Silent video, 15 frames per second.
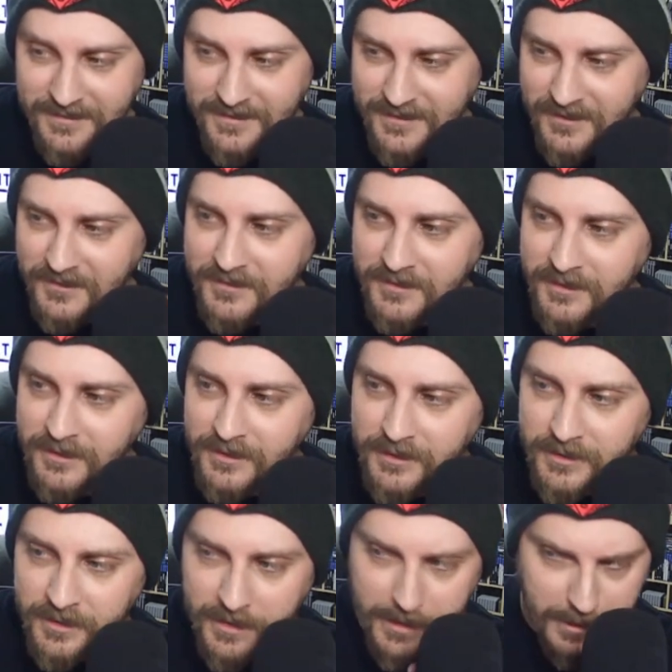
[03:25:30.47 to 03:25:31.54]
So,
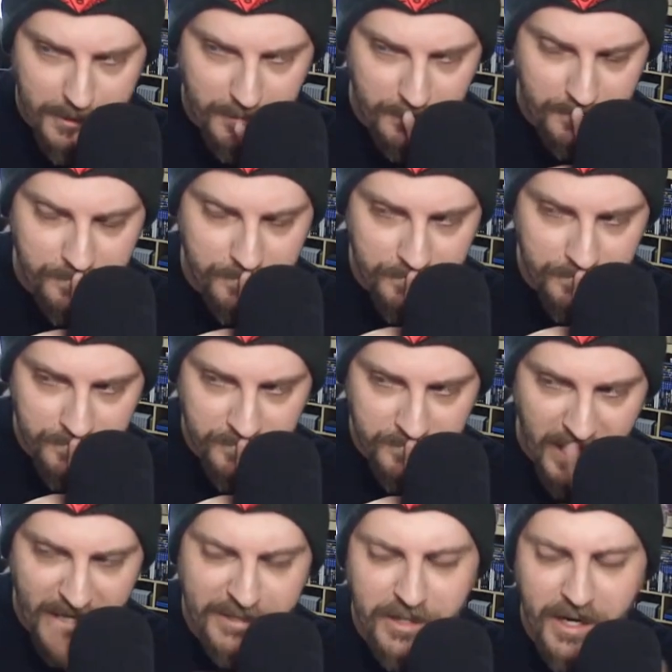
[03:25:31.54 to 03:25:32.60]
I
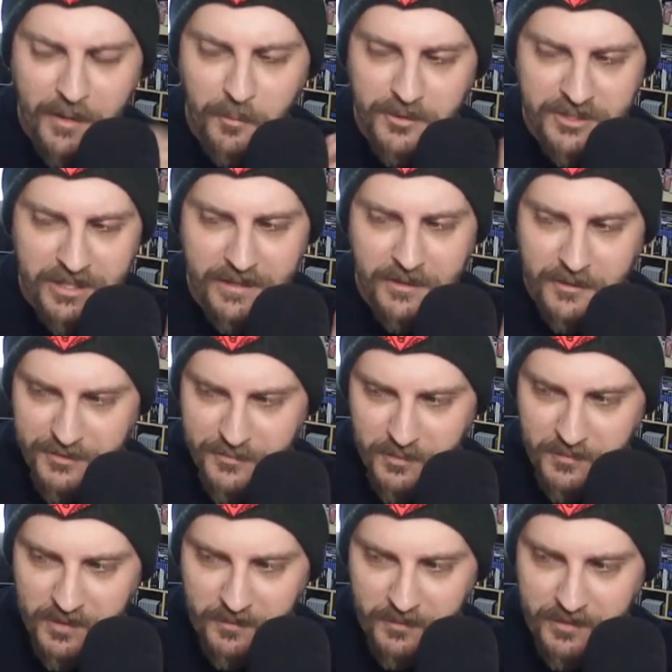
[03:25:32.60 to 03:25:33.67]
will say there is one
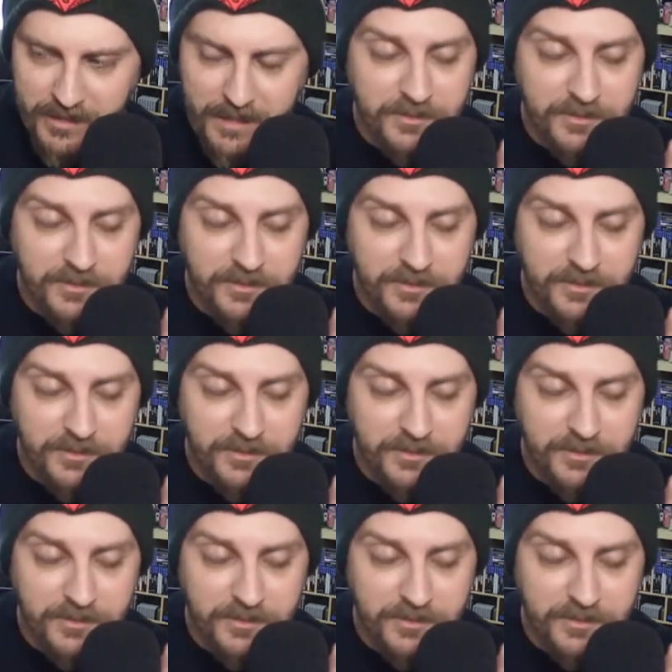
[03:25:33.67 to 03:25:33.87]
problem with the game.